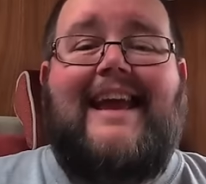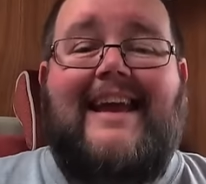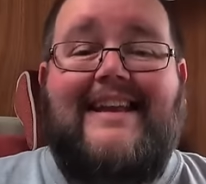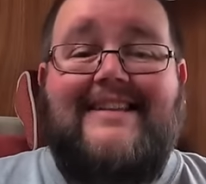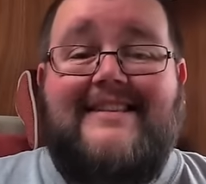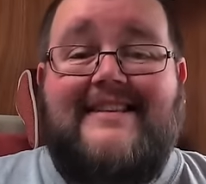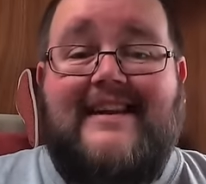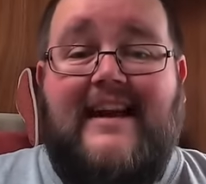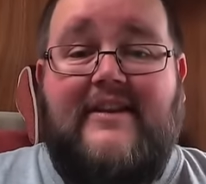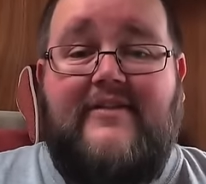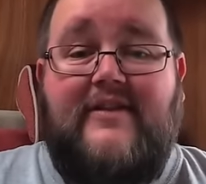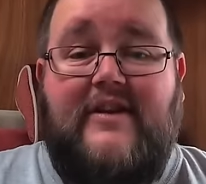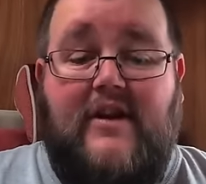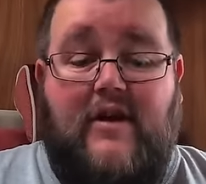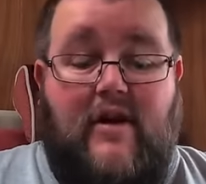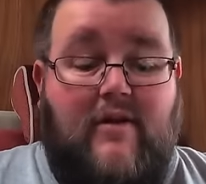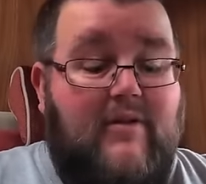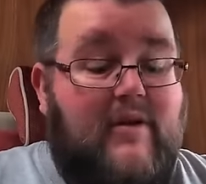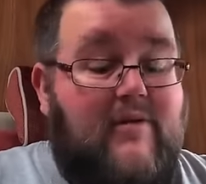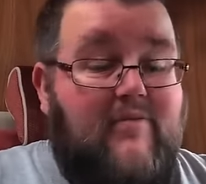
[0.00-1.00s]
In today's video,
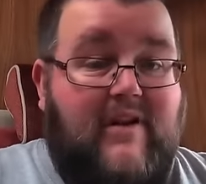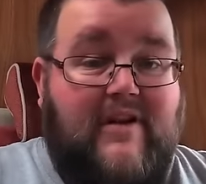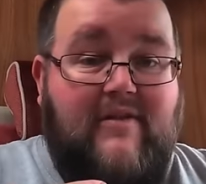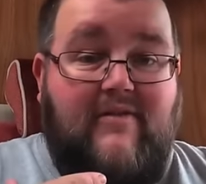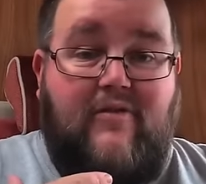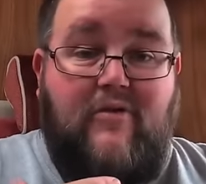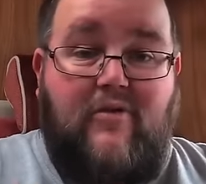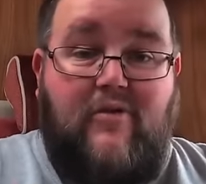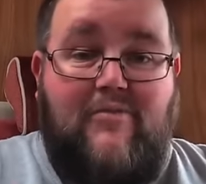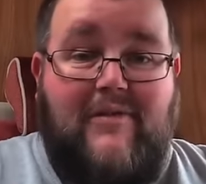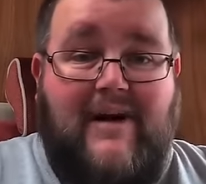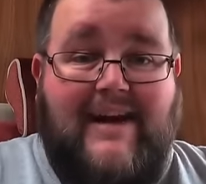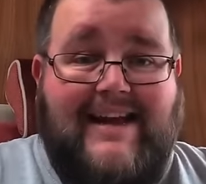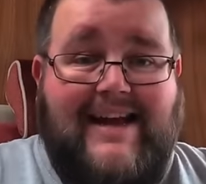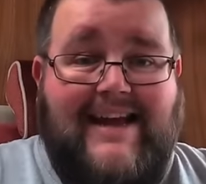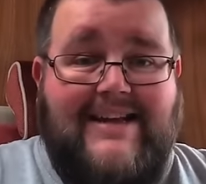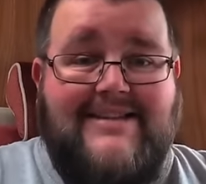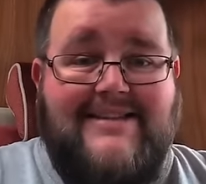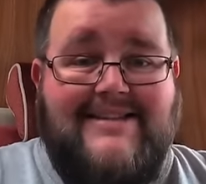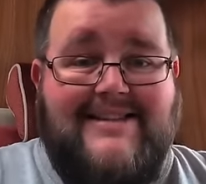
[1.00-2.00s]
I'm going to be running through all my
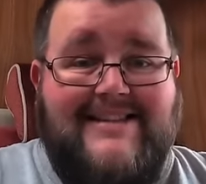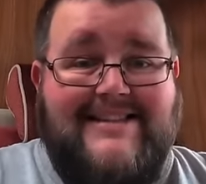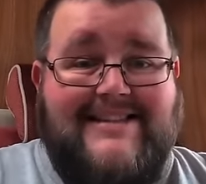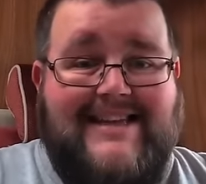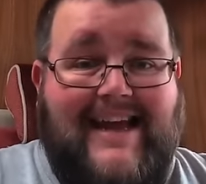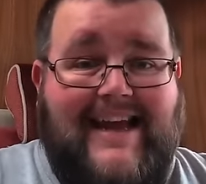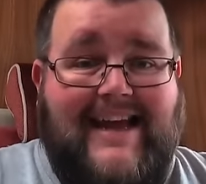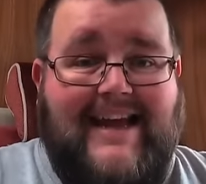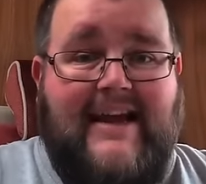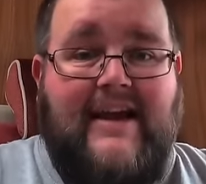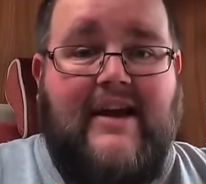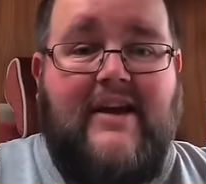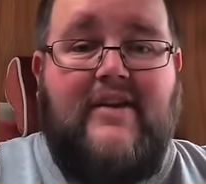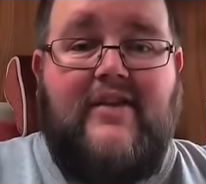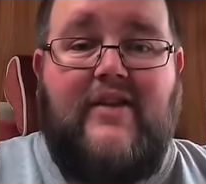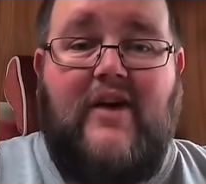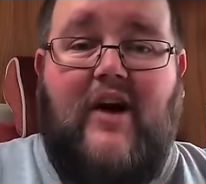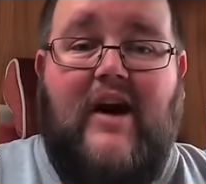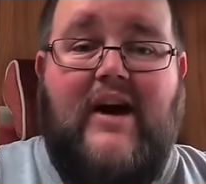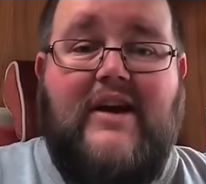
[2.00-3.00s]
gadgets and tech
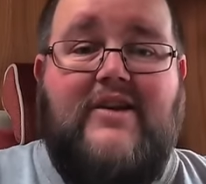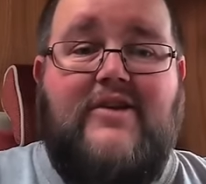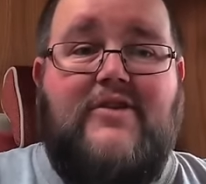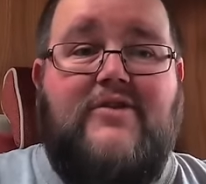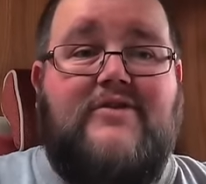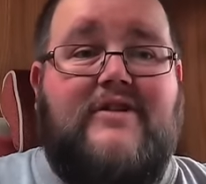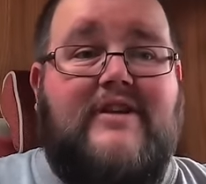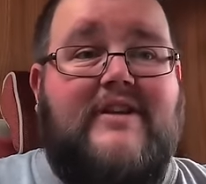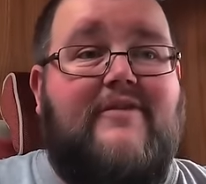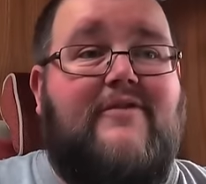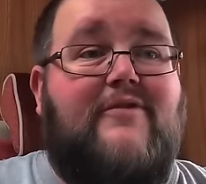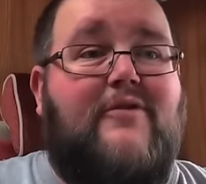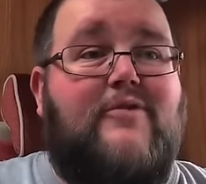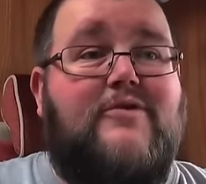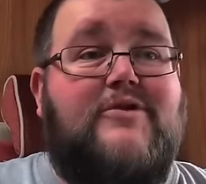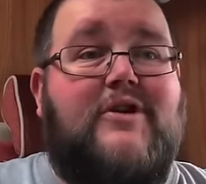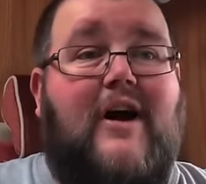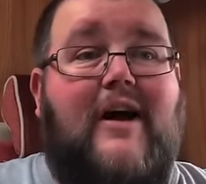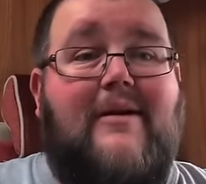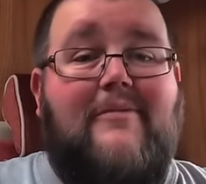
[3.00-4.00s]
that I use to live
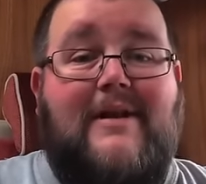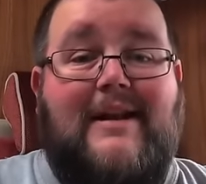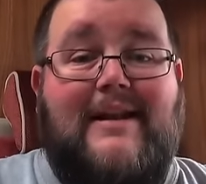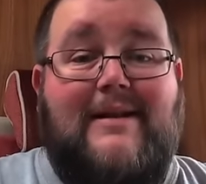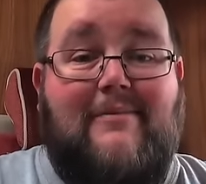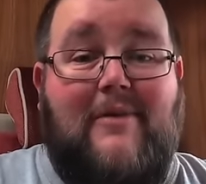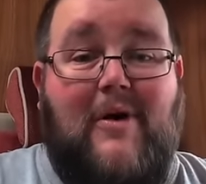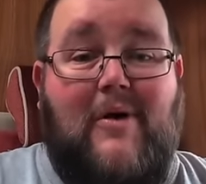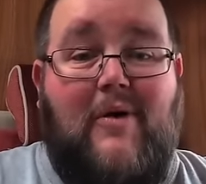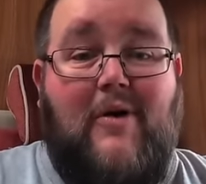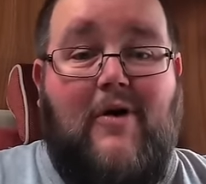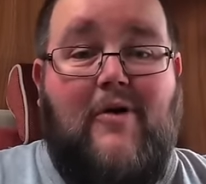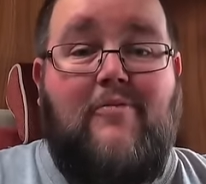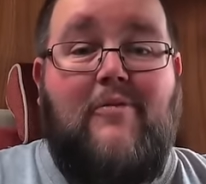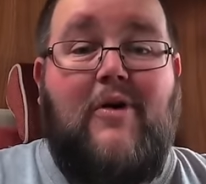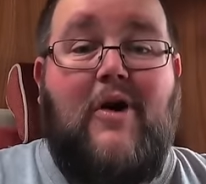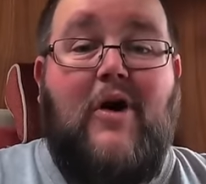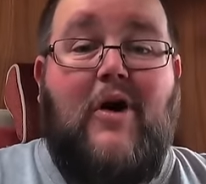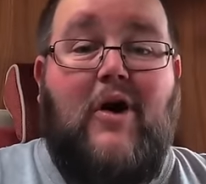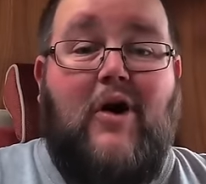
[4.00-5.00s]
full-time in a motorhome
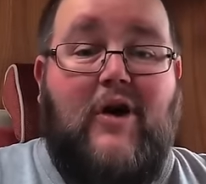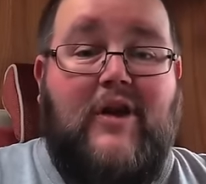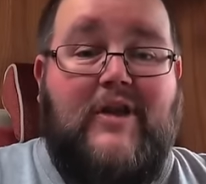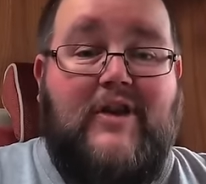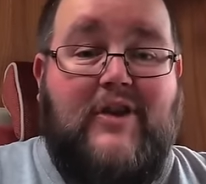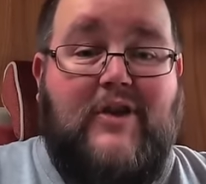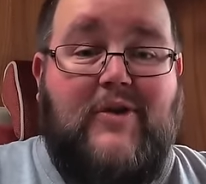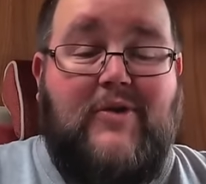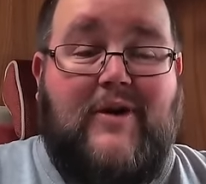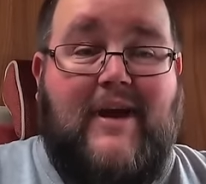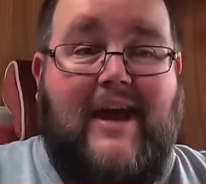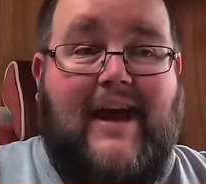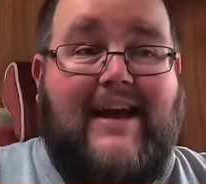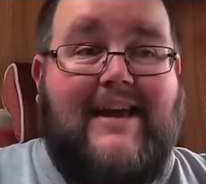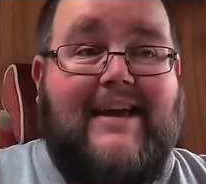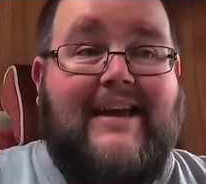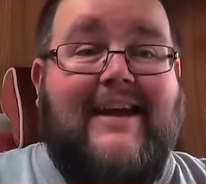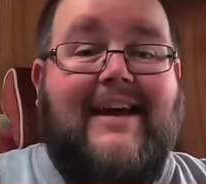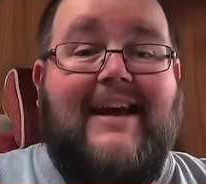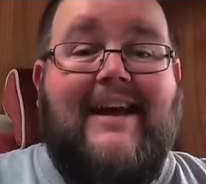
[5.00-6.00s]
in the
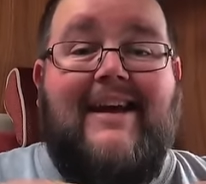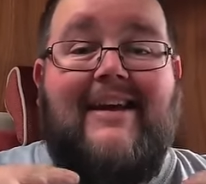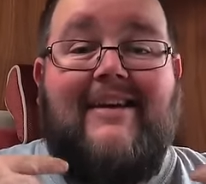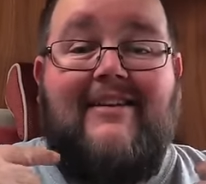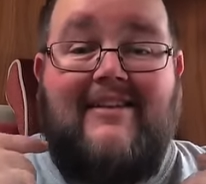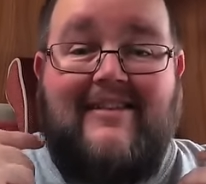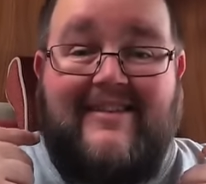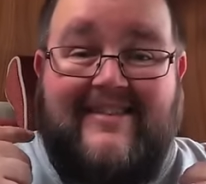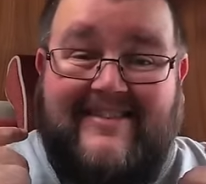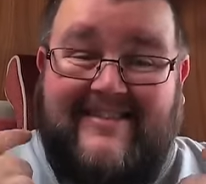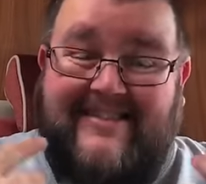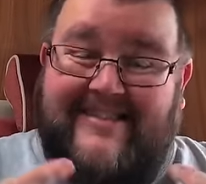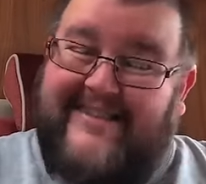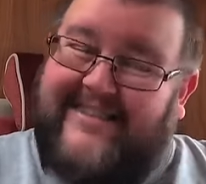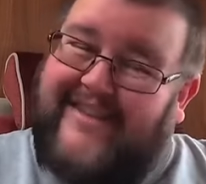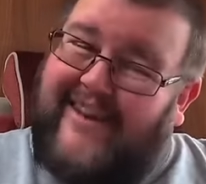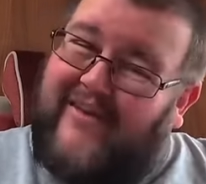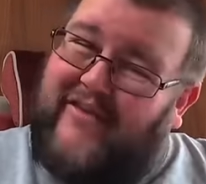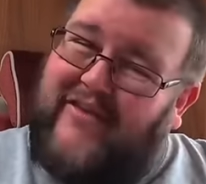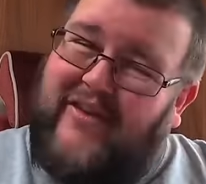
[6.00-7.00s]
UK.
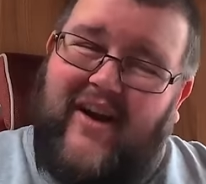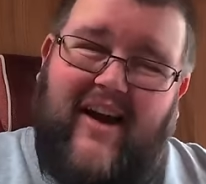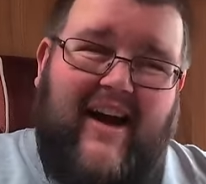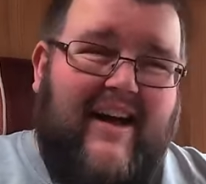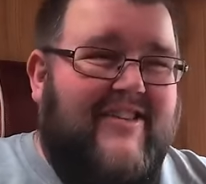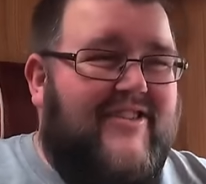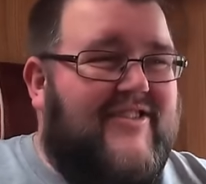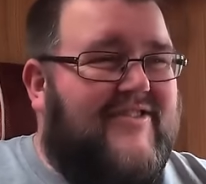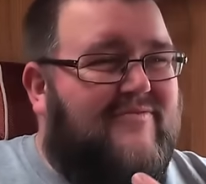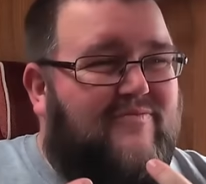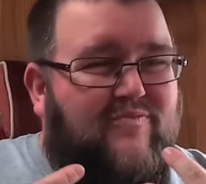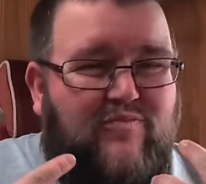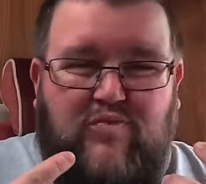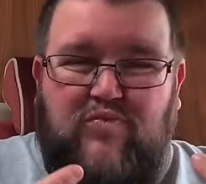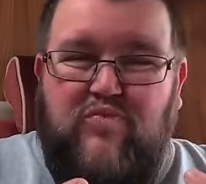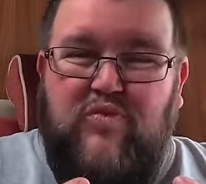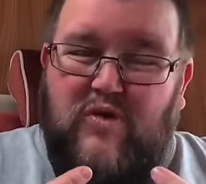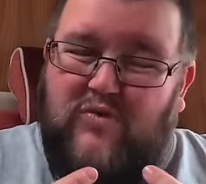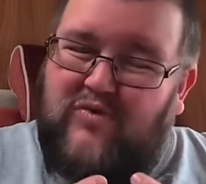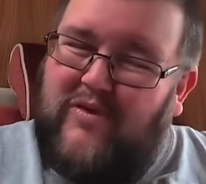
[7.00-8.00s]
Stuff that I just
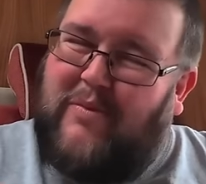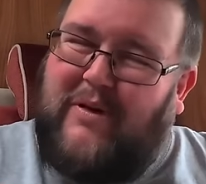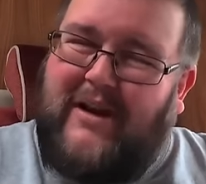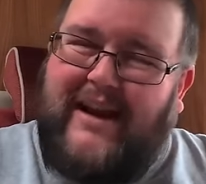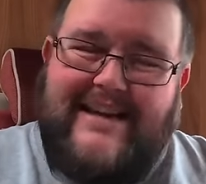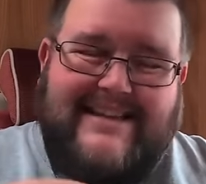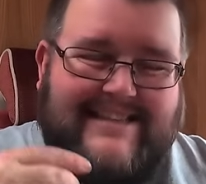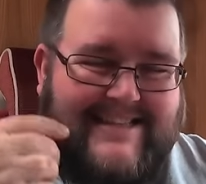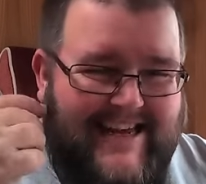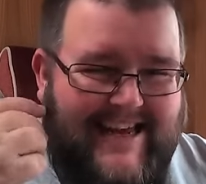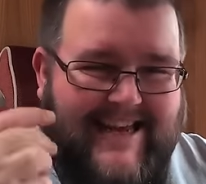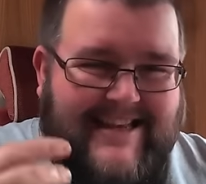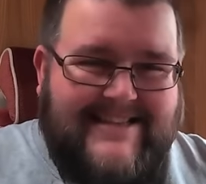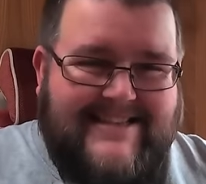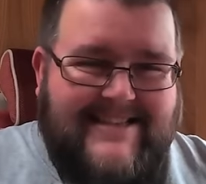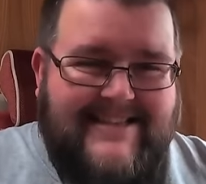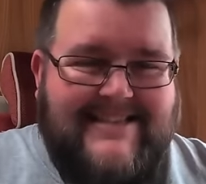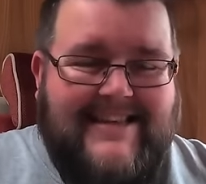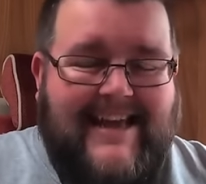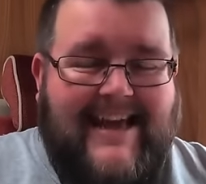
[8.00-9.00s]
would replace
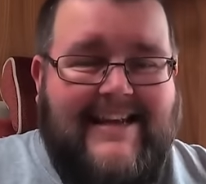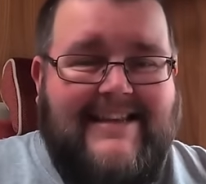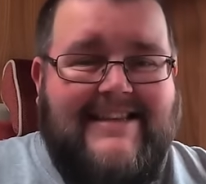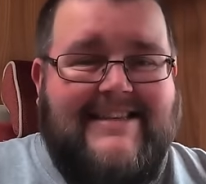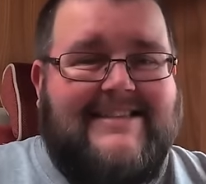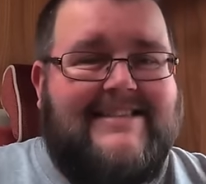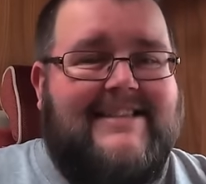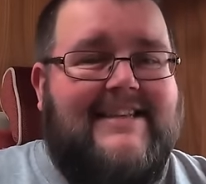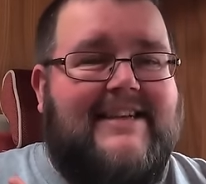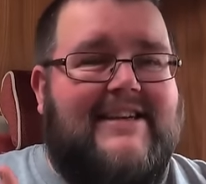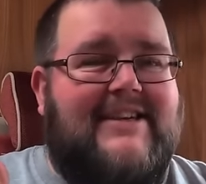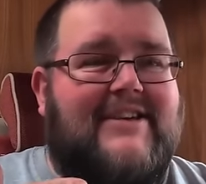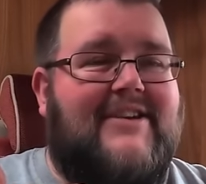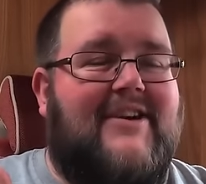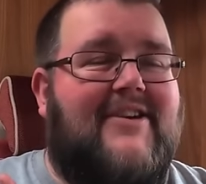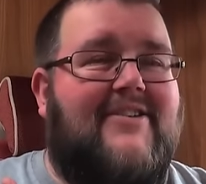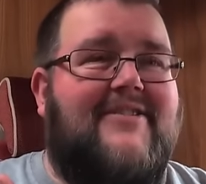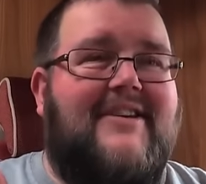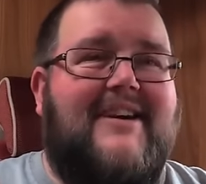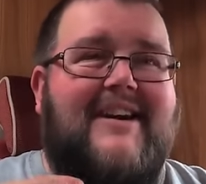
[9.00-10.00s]
instantaneously, you
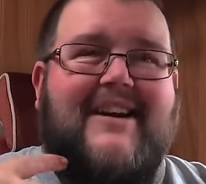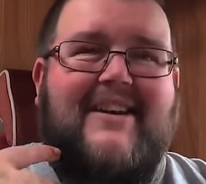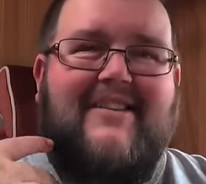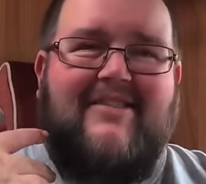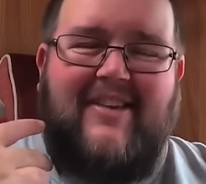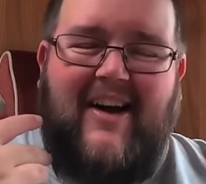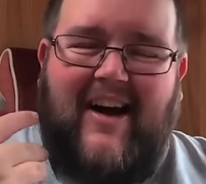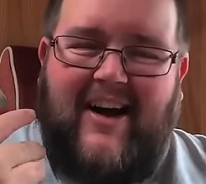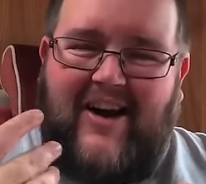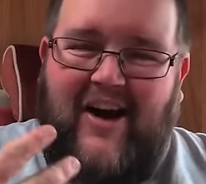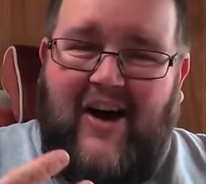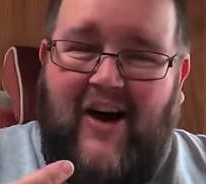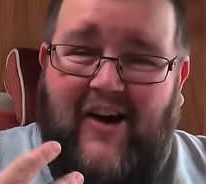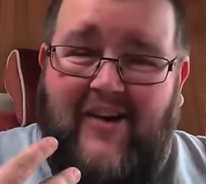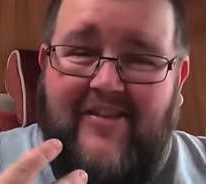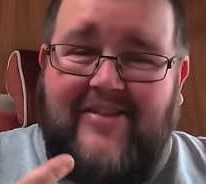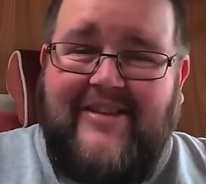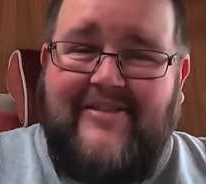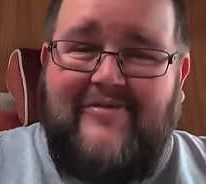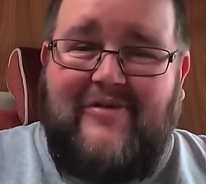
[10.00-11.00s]
know, that I
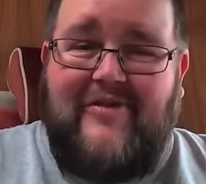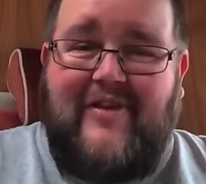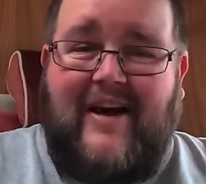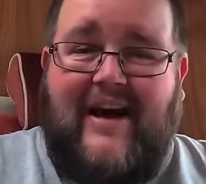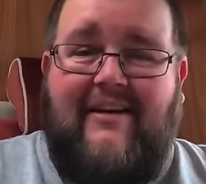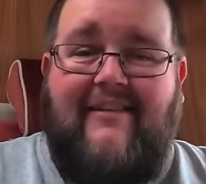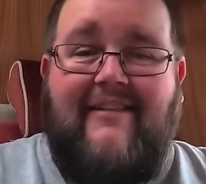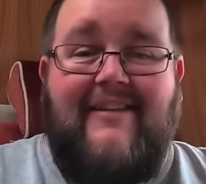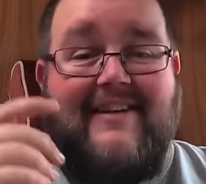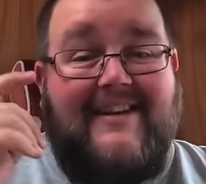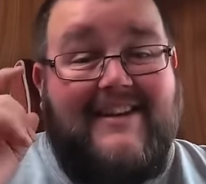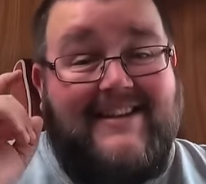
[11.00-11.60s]
can't live without.